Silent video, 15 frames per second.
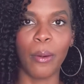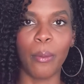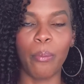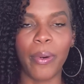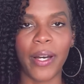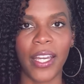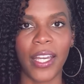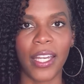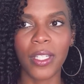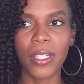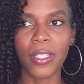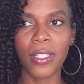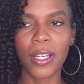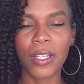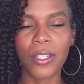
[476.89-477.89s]
But it
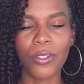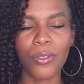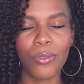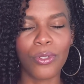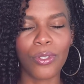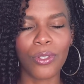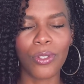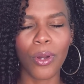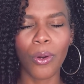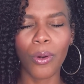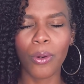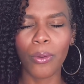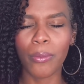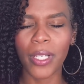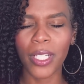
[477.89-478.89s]
does you so
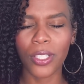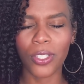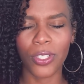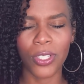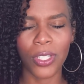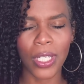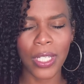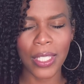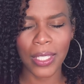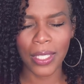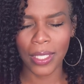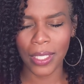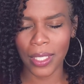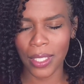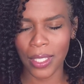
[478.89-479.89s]
much justice